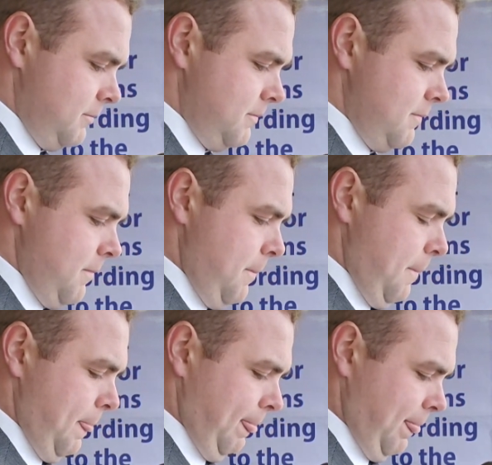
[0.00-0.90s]

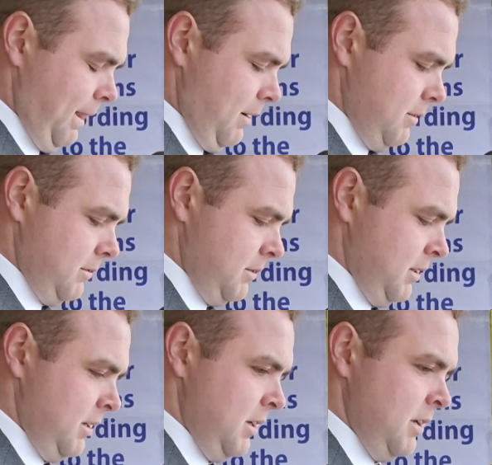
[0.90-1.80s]

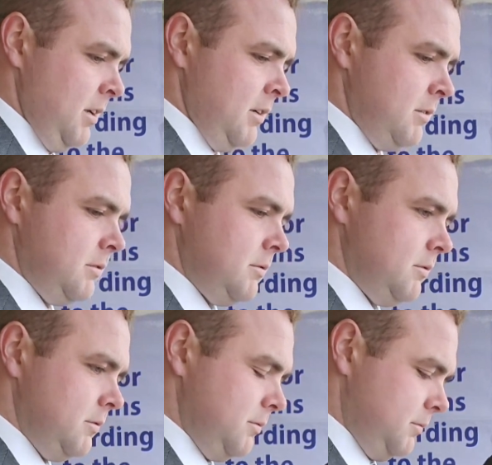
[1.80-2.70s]

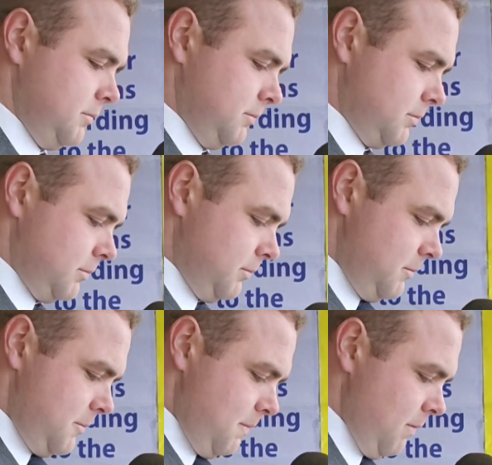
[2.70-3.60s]

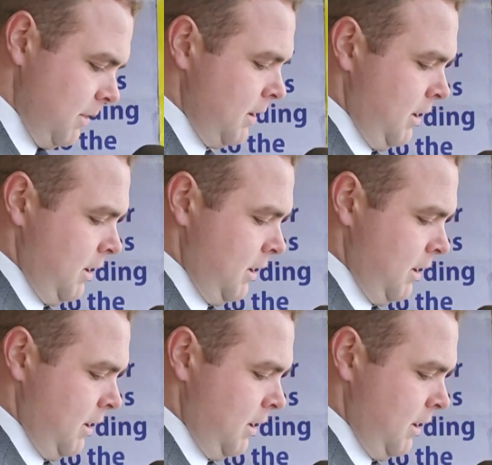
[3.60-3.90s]
Nobody speaks.